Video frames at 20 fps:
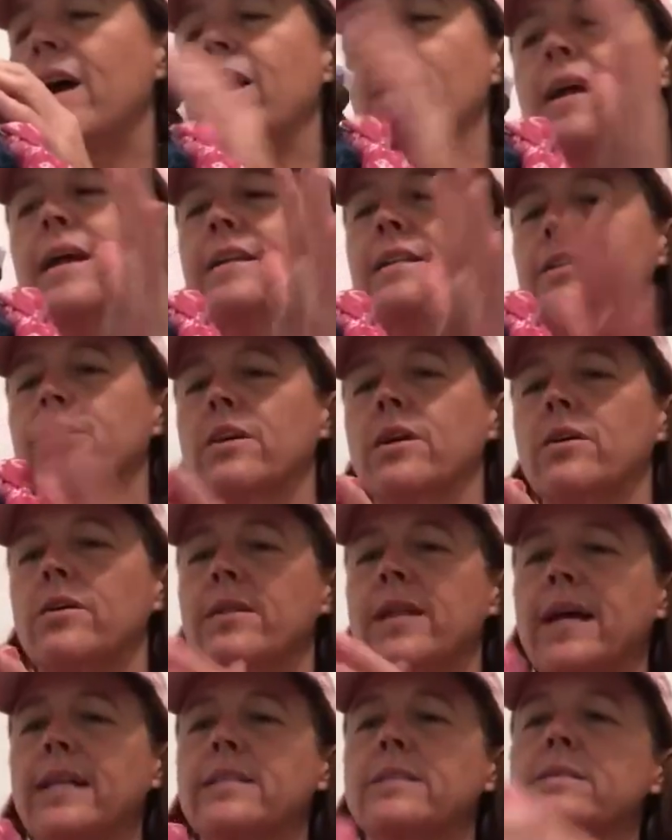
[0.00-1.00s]
All right, so
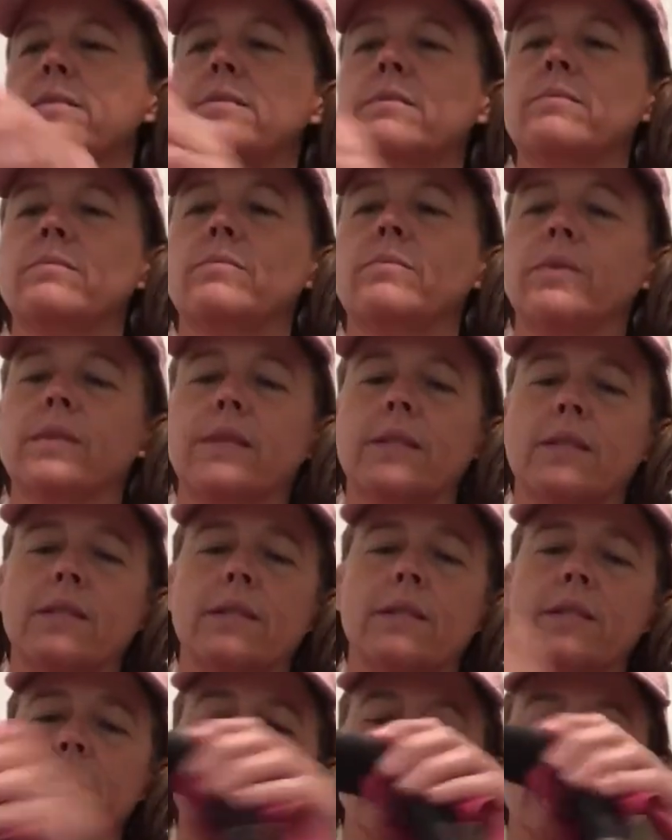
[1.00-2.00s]
that's what,
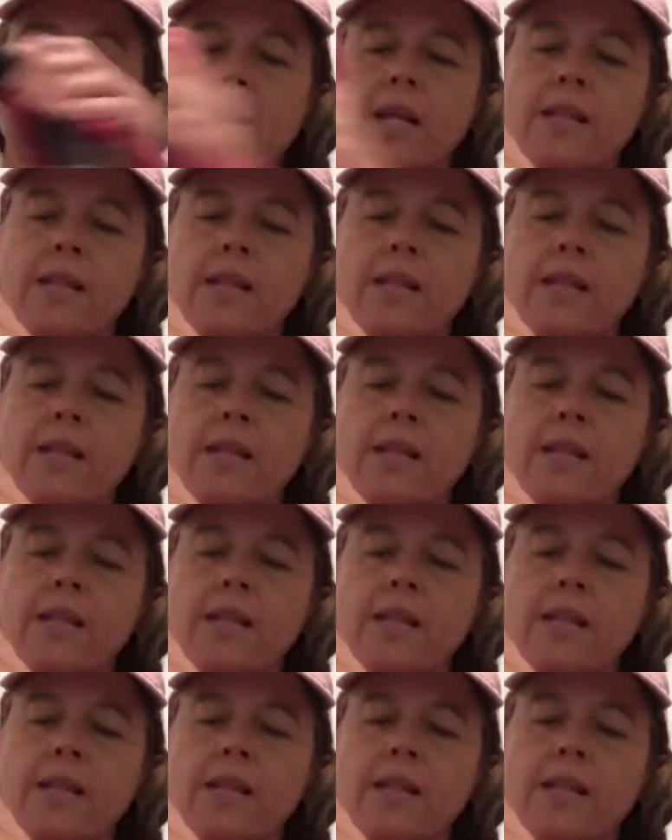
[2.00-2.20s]
there's